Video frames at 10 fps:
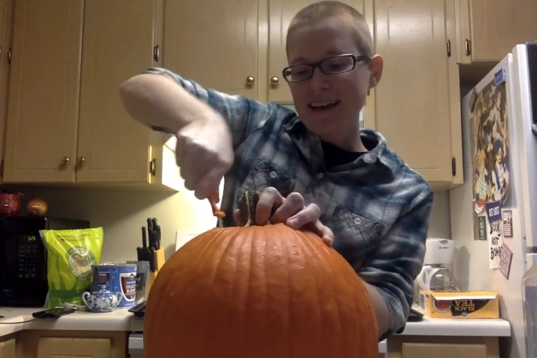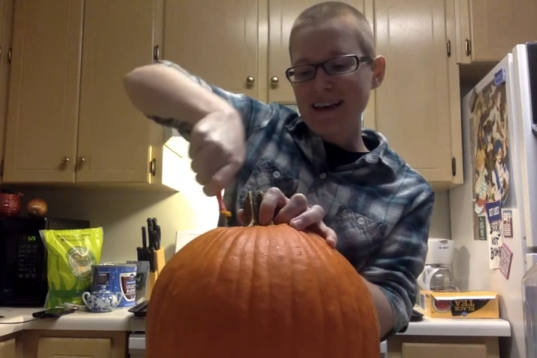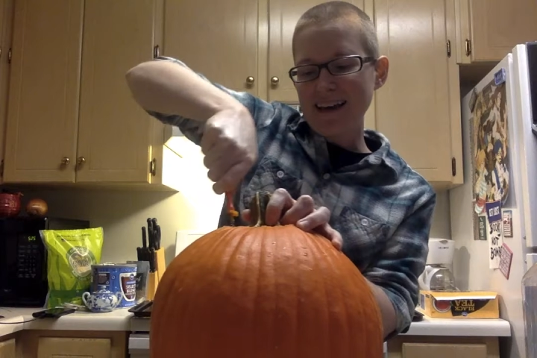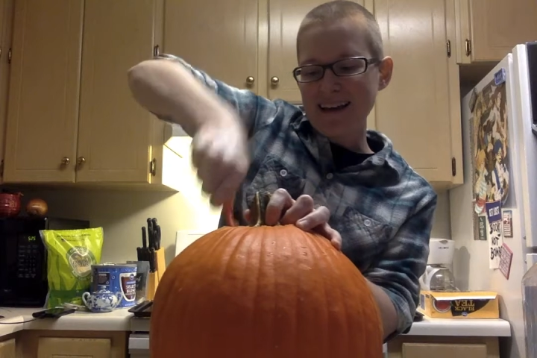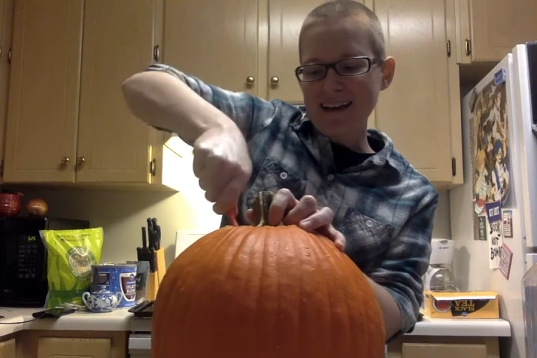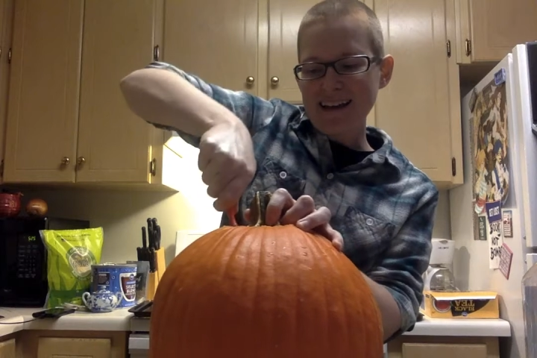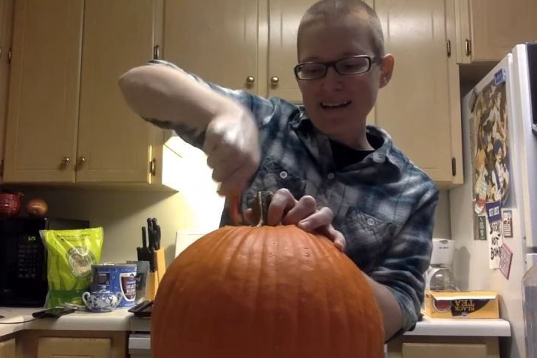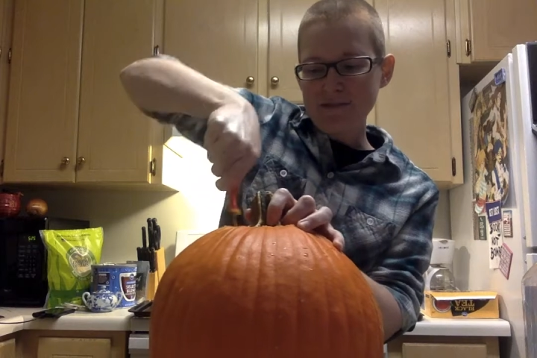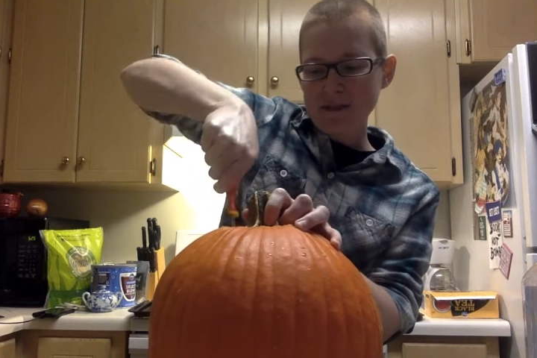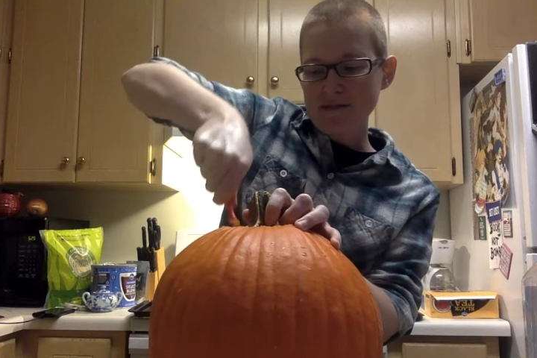and
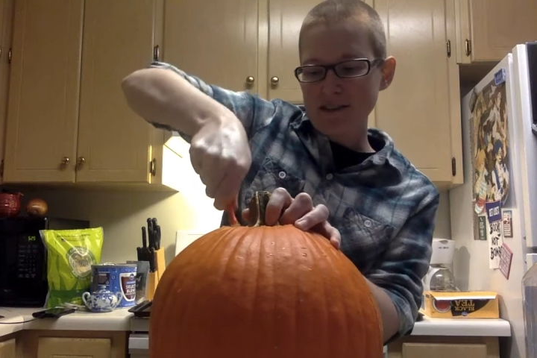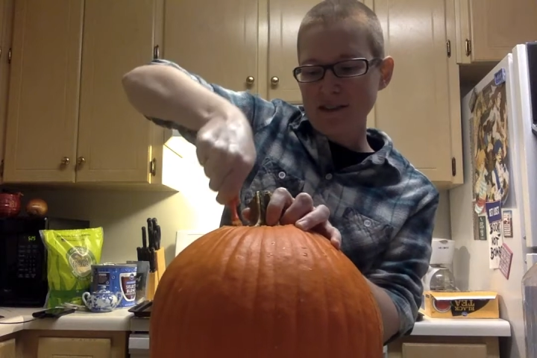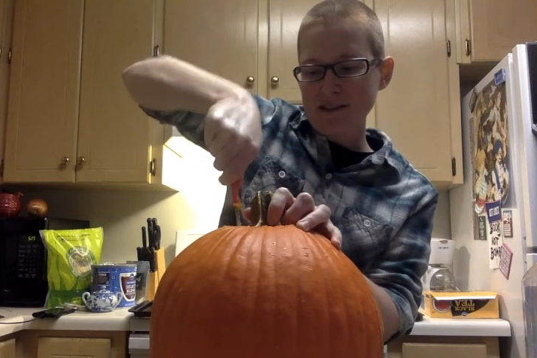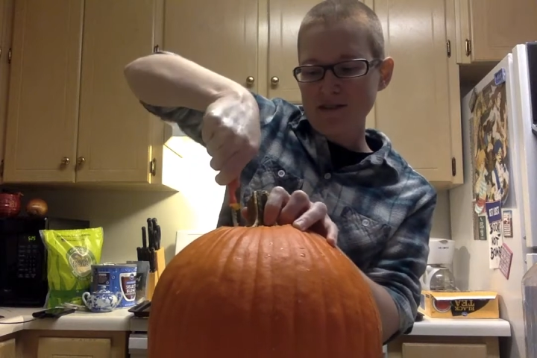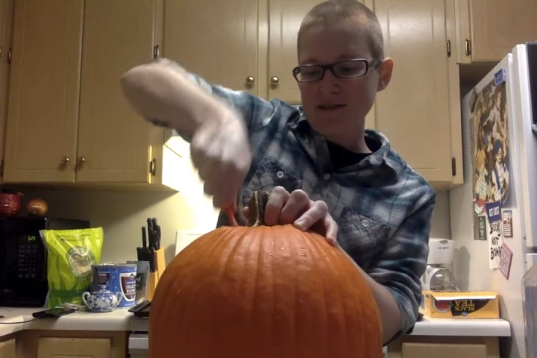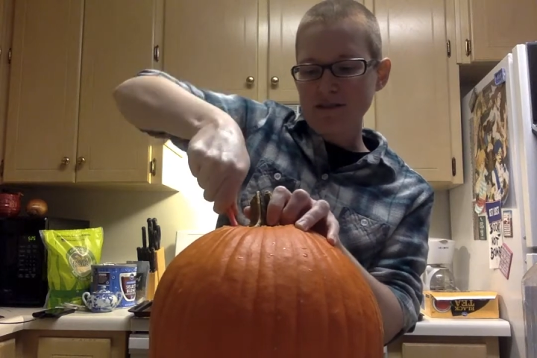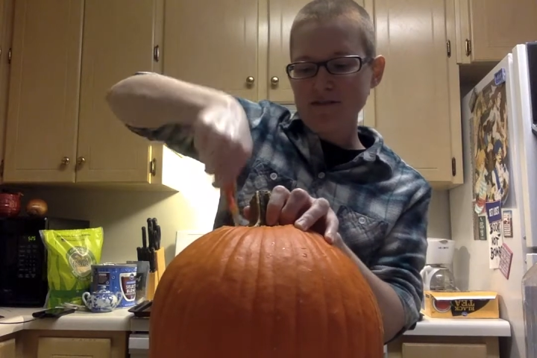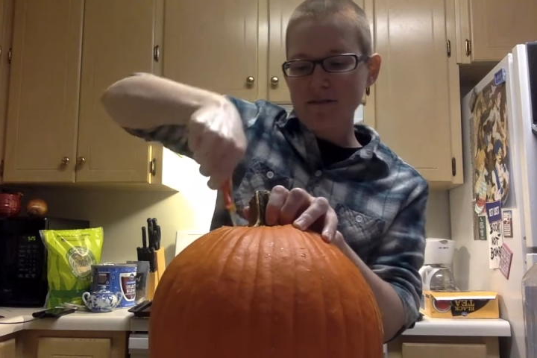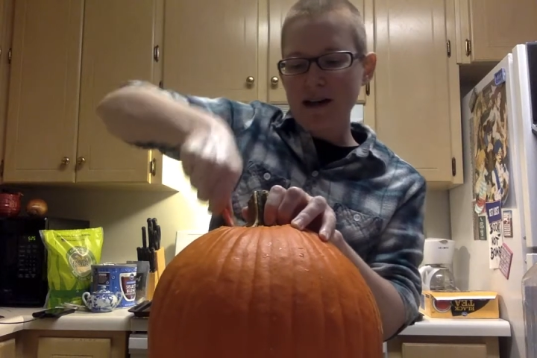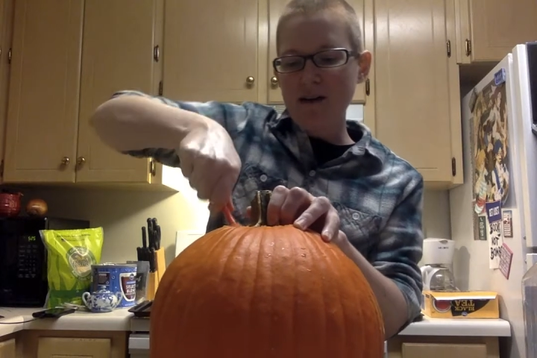I'm definitely going to use it
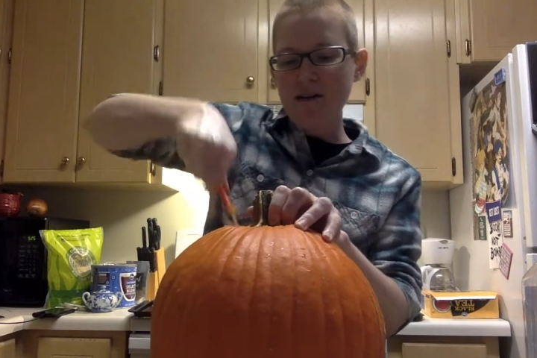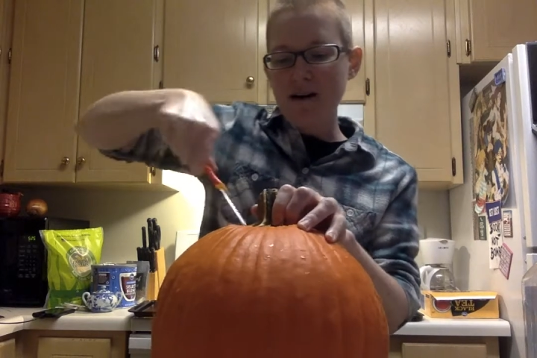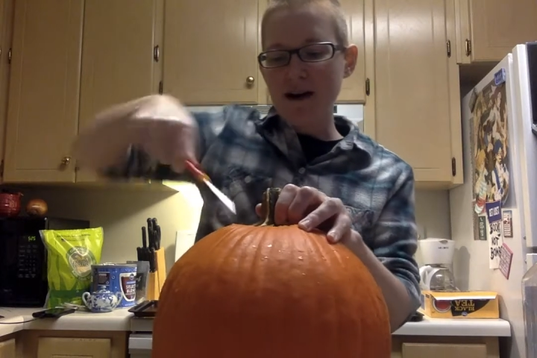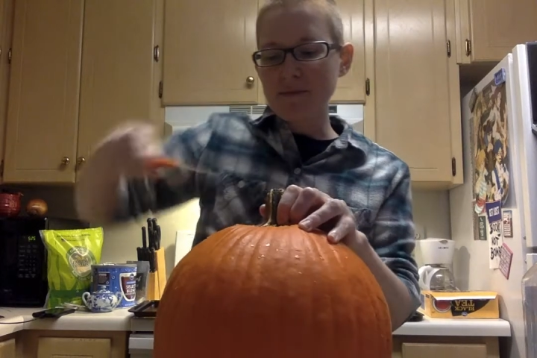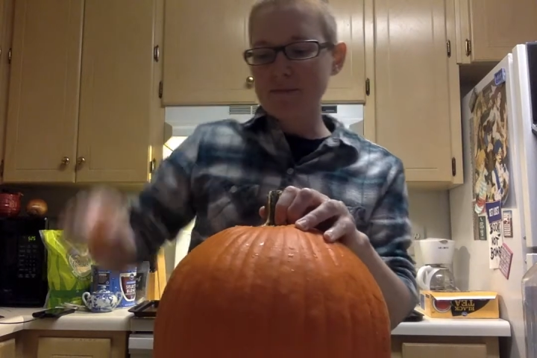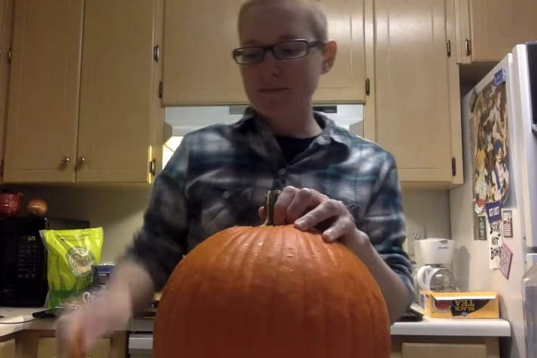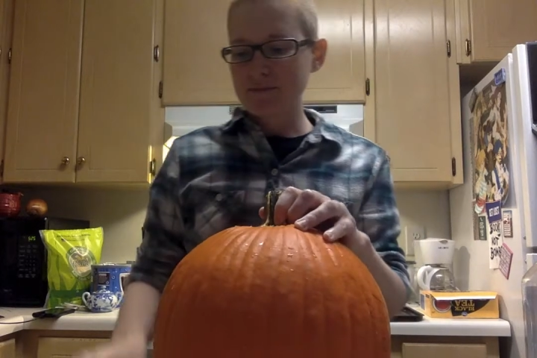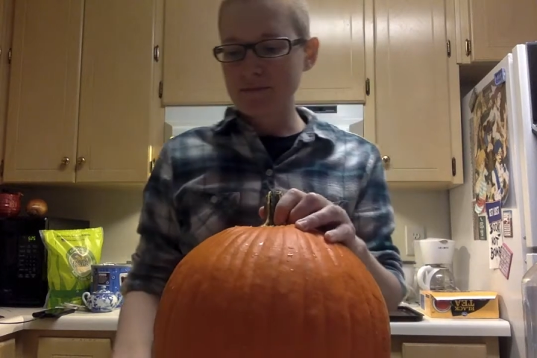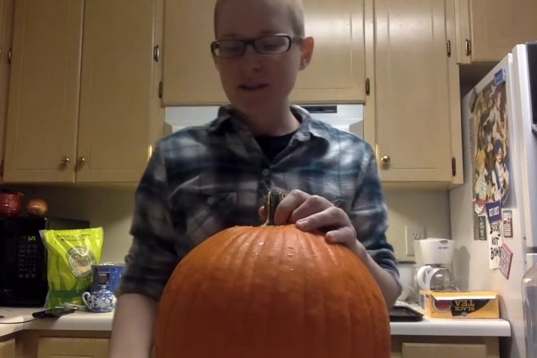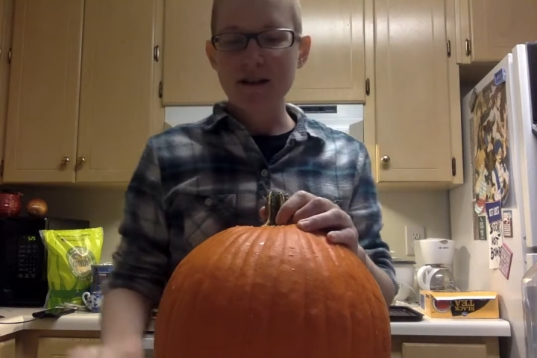from now
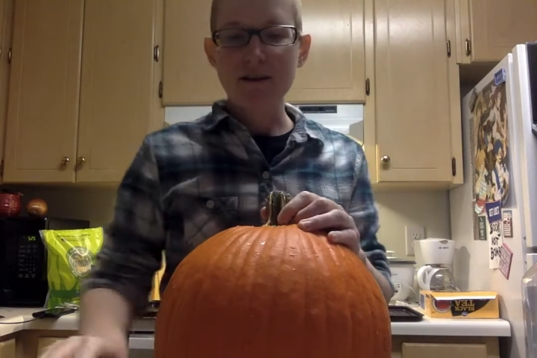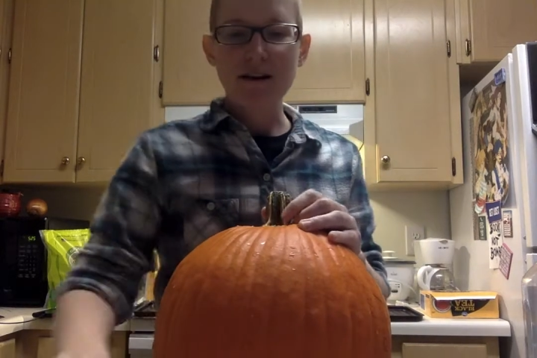on.